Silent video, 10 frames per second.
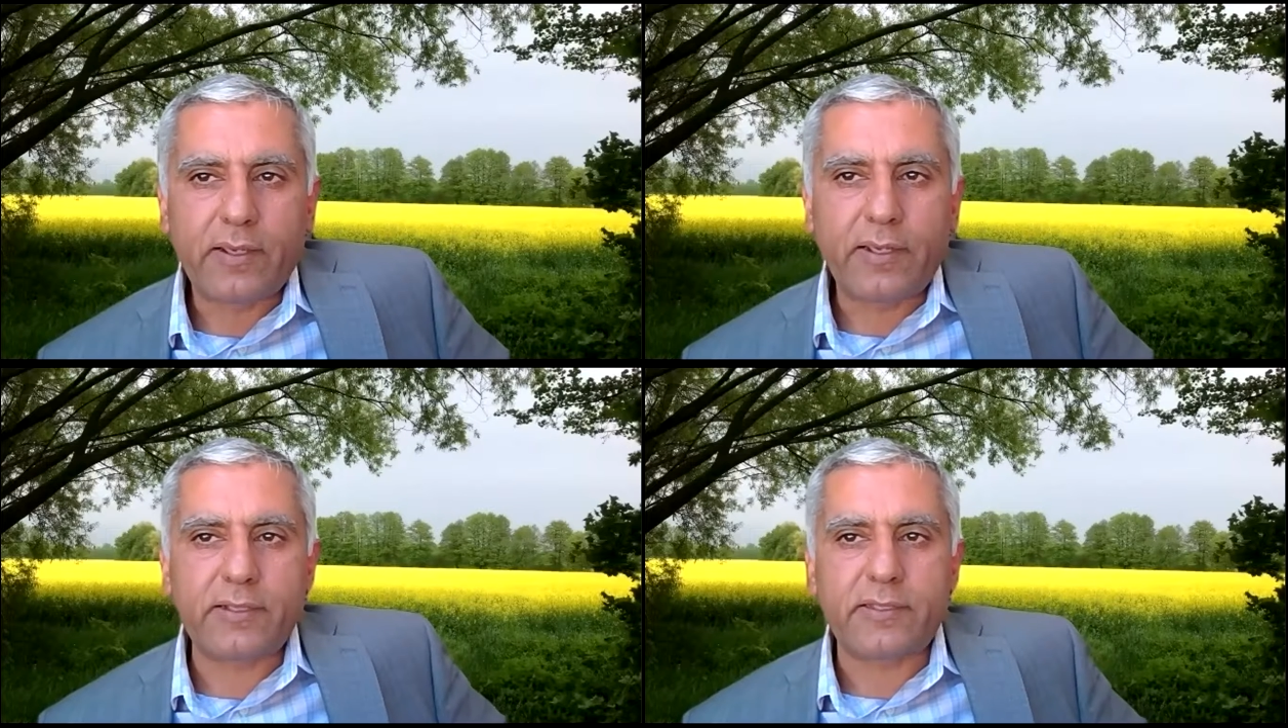
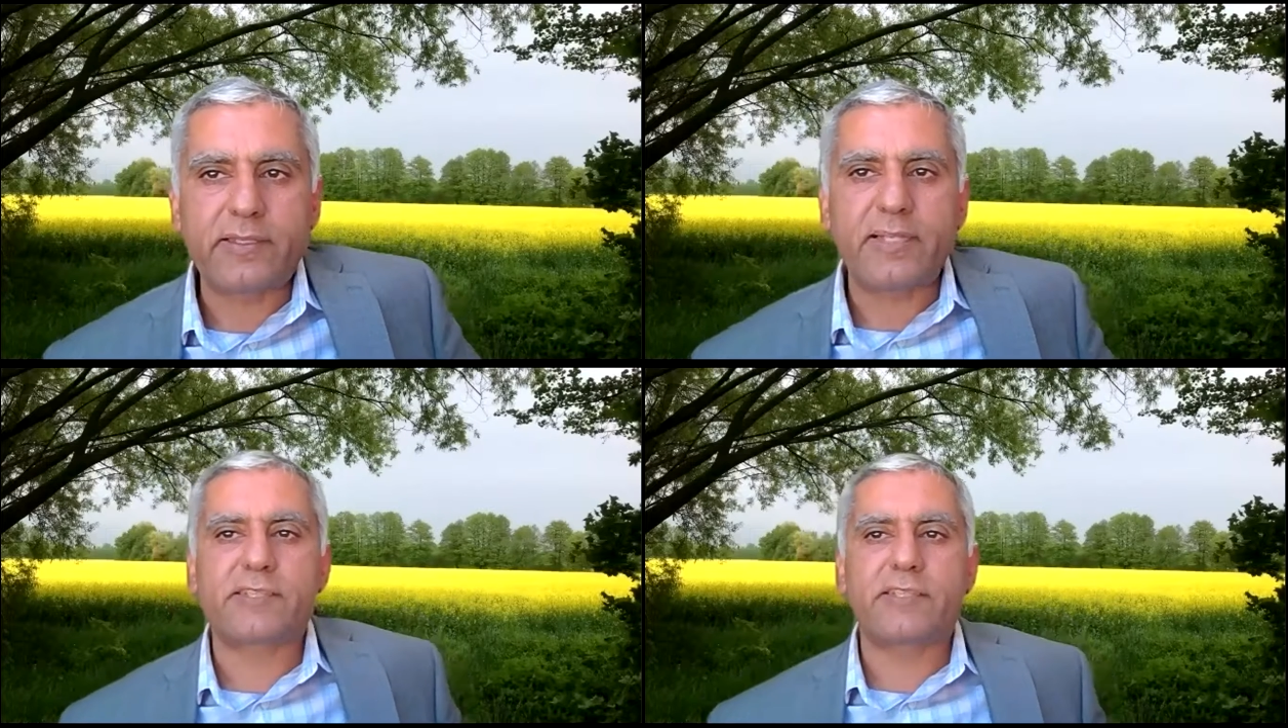
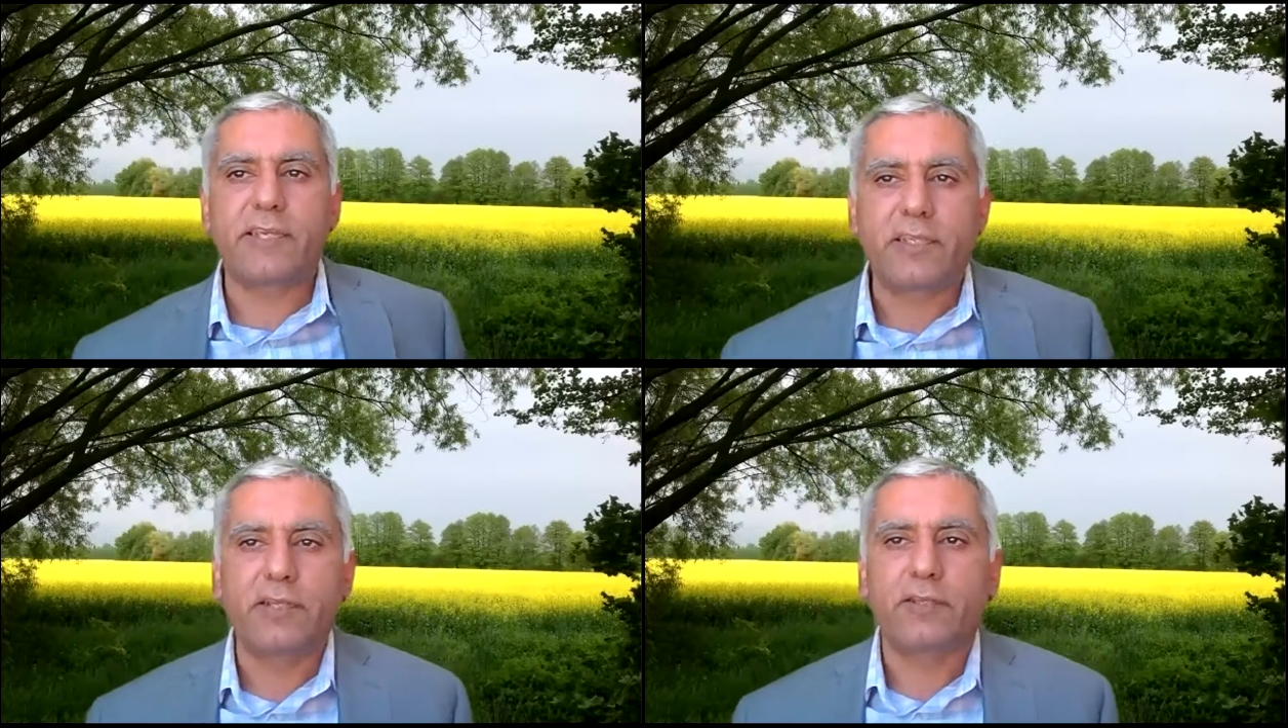The
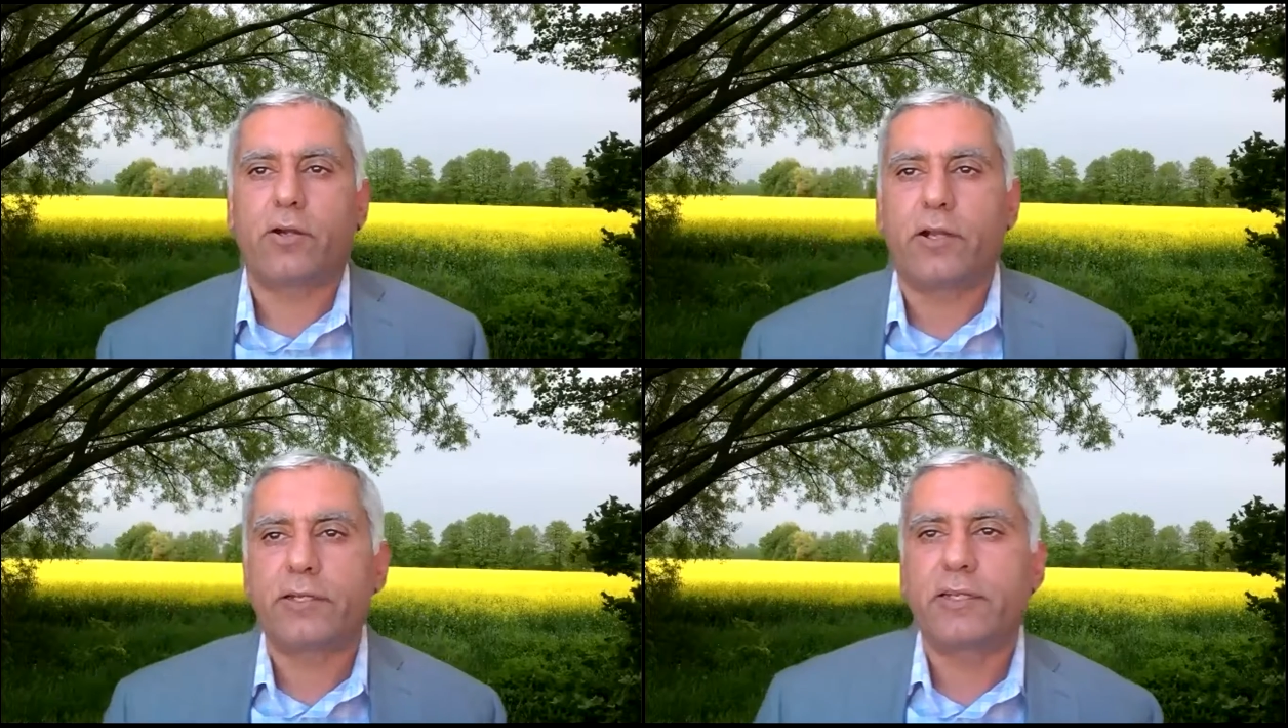second
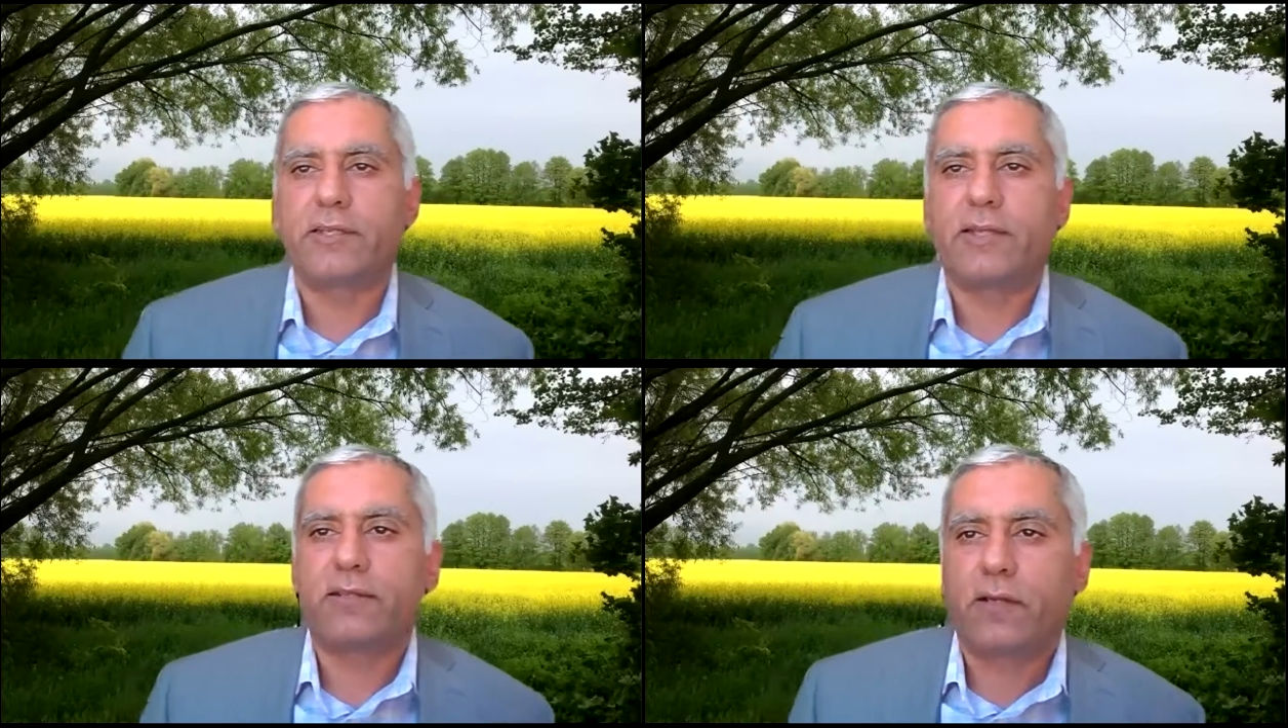
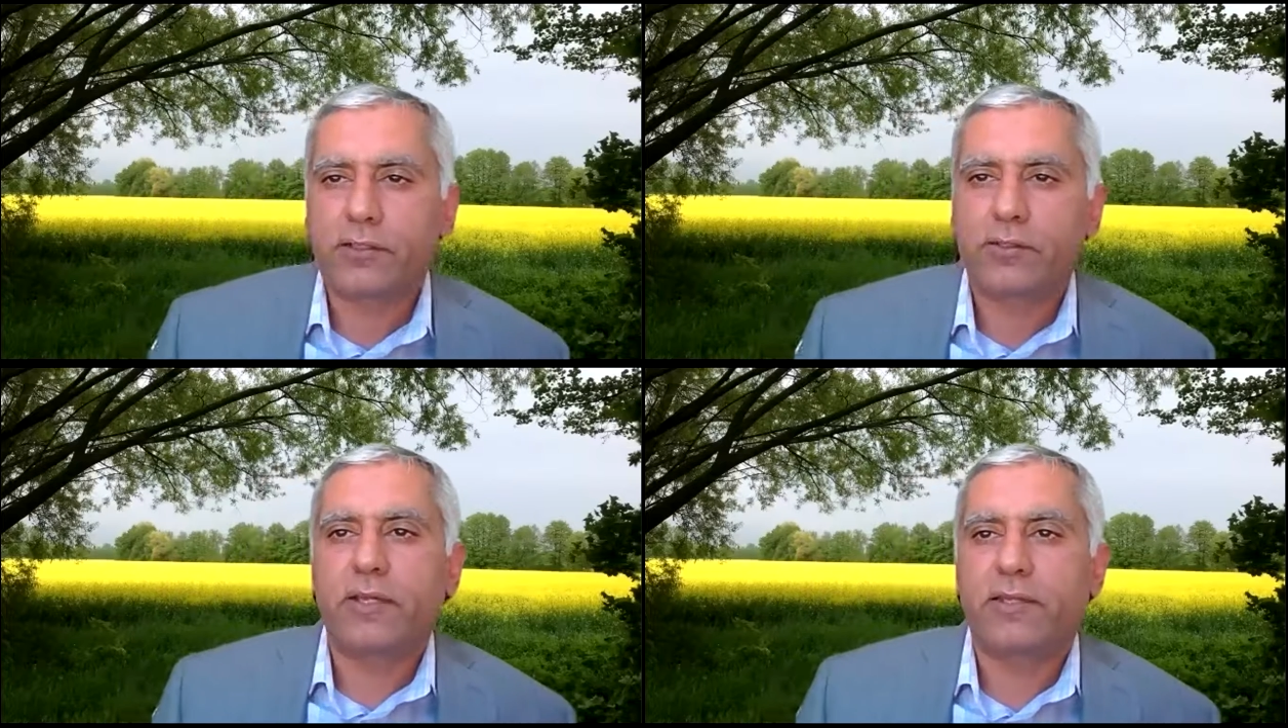target that
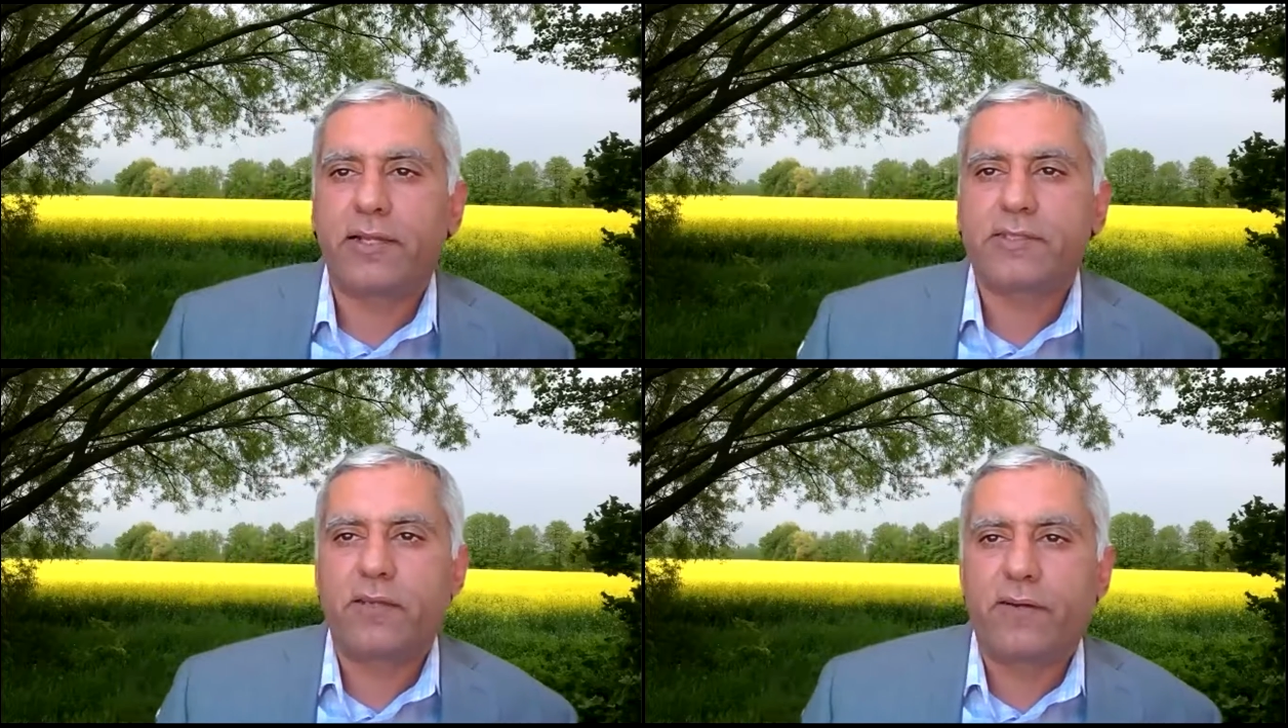also it
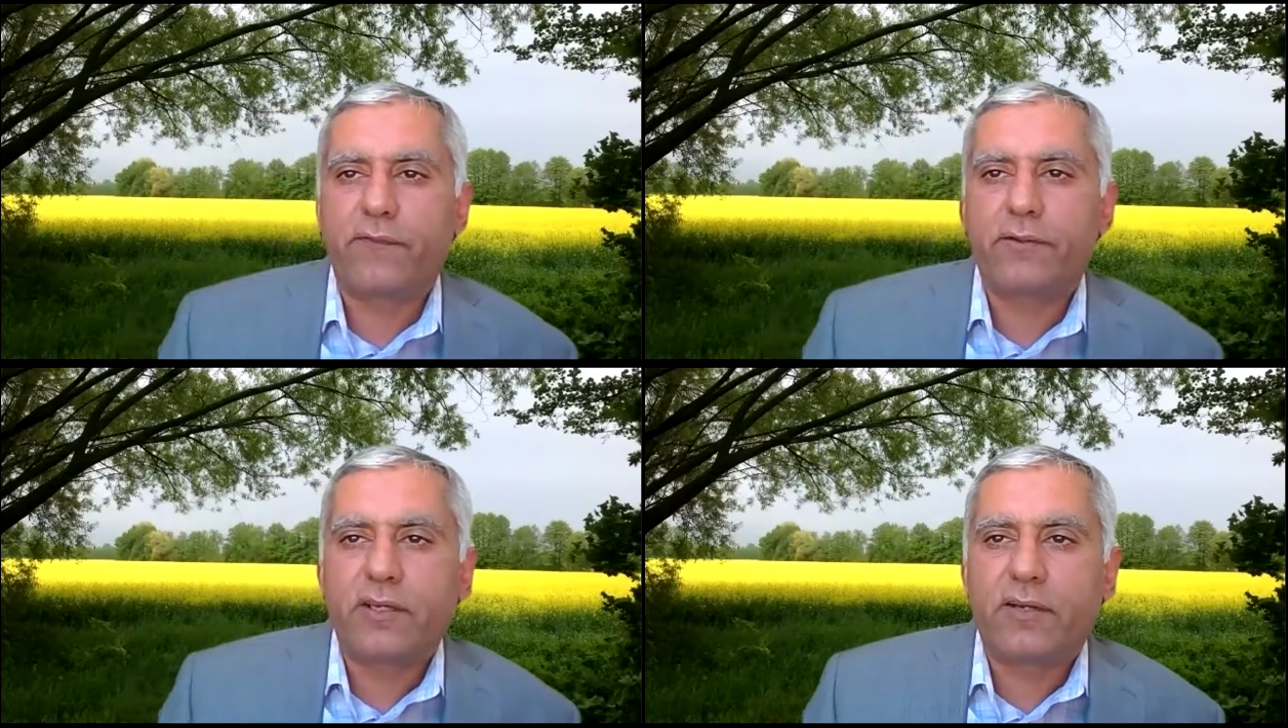has
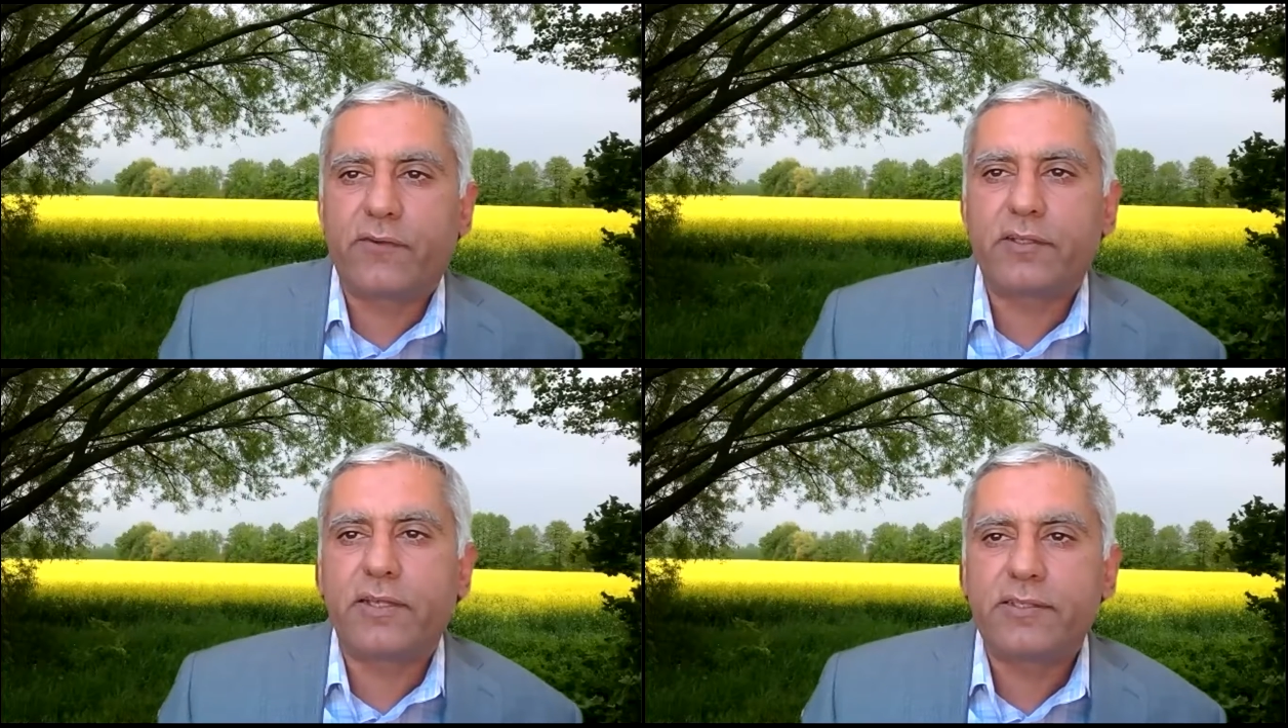suffered
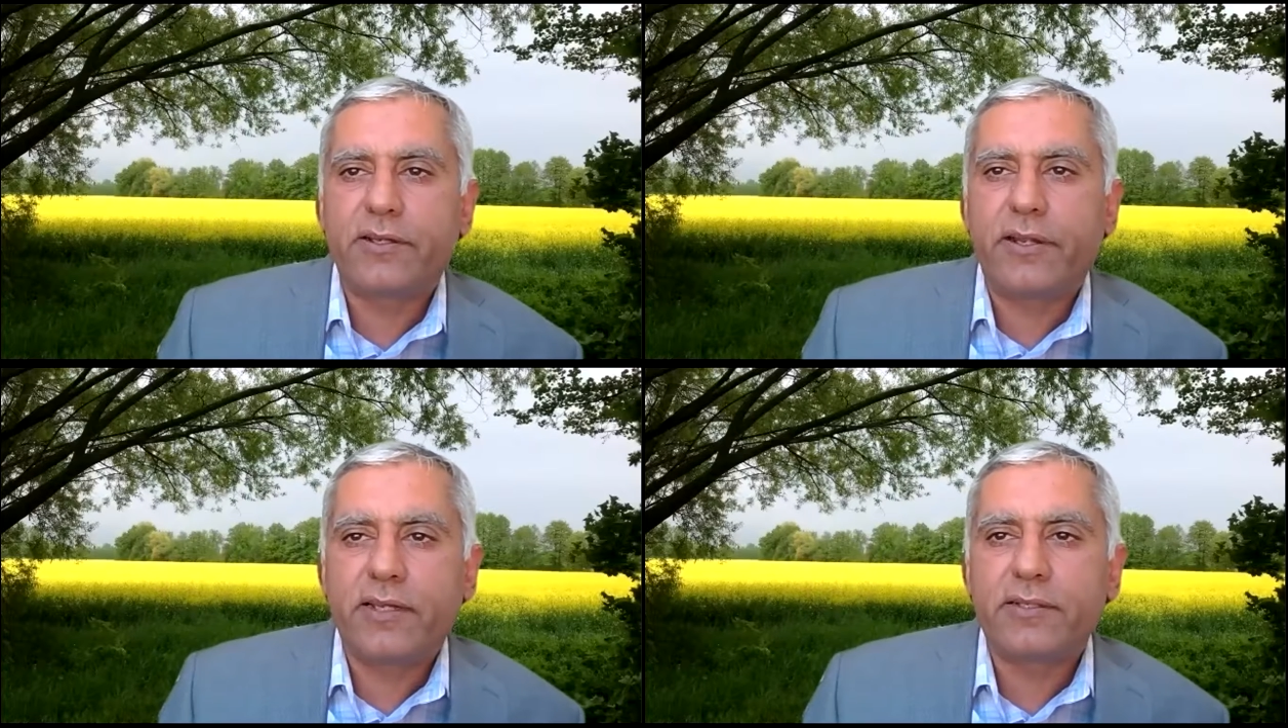is
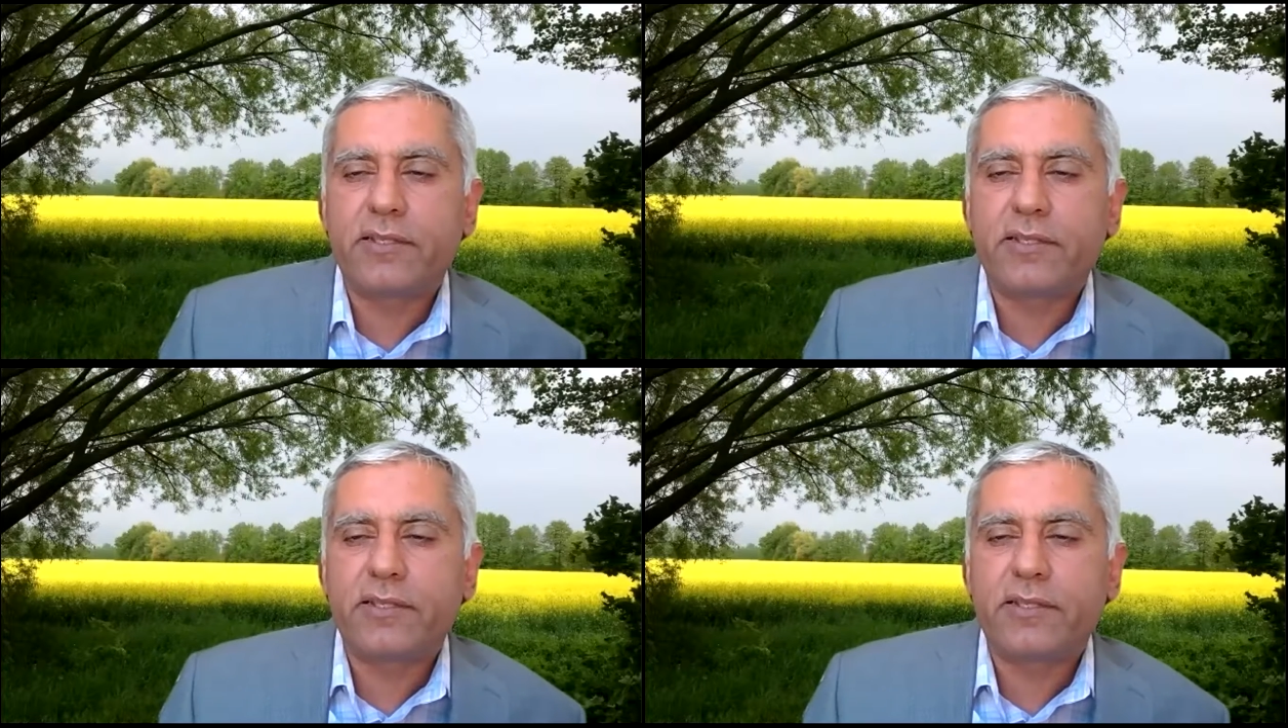Iranians,